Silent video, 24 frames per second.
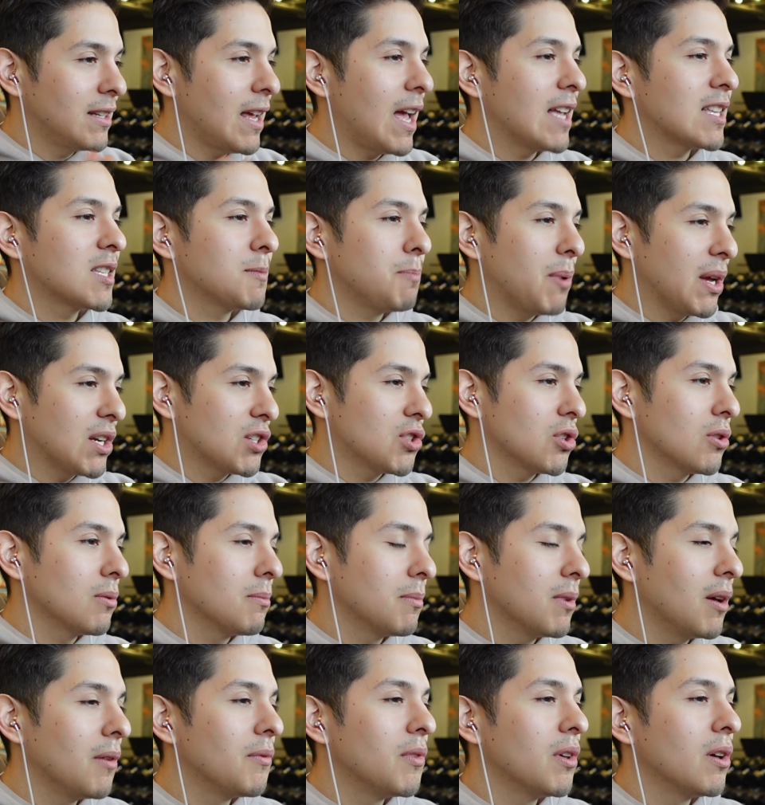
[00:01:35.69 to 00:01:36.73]
that
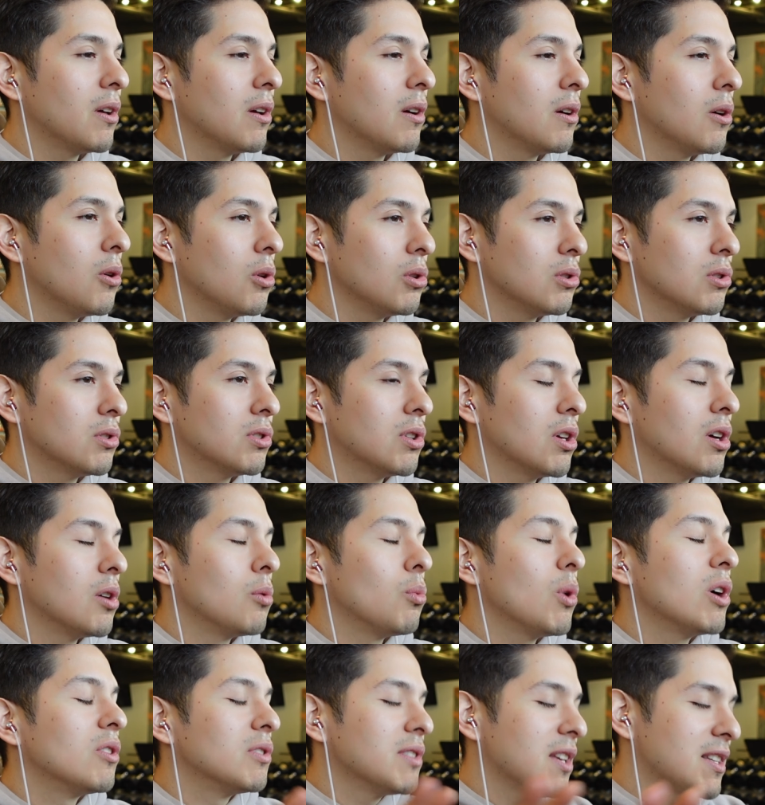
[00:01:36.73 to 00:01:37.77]
spectrum of the
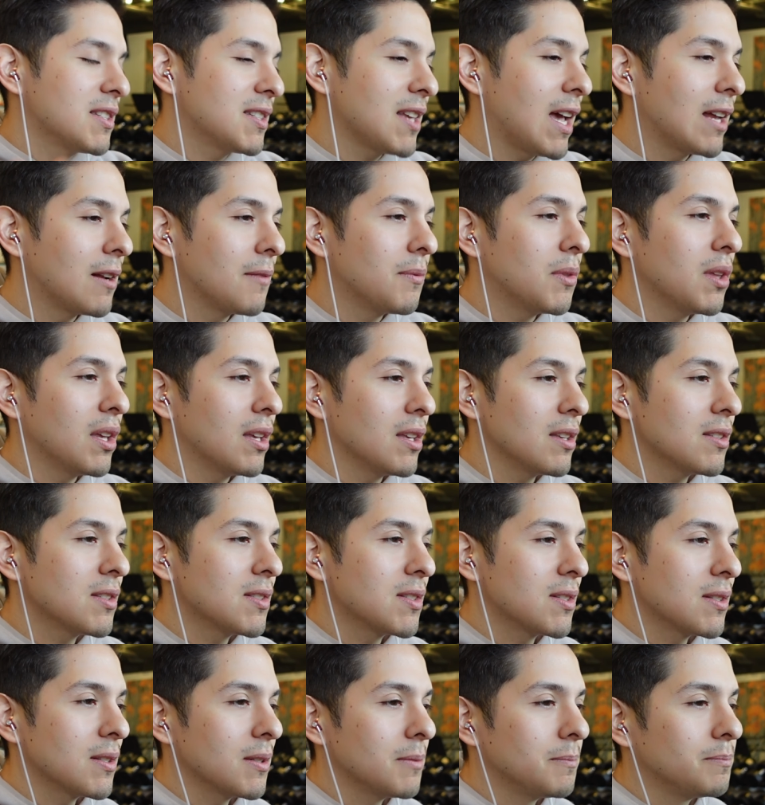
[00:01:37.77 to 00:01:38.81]
wellness side of
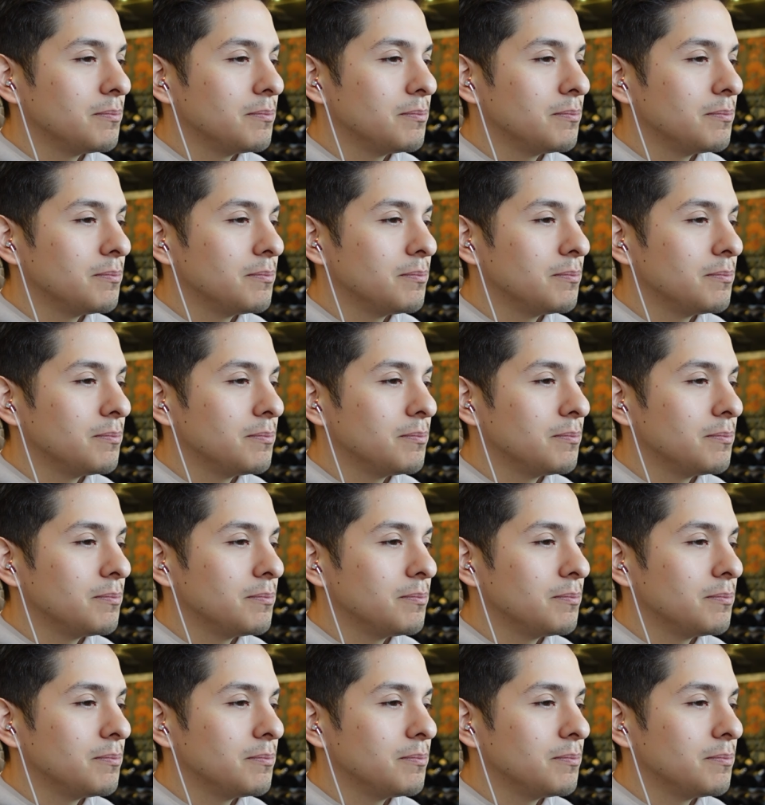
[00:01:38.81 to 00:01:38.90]
things?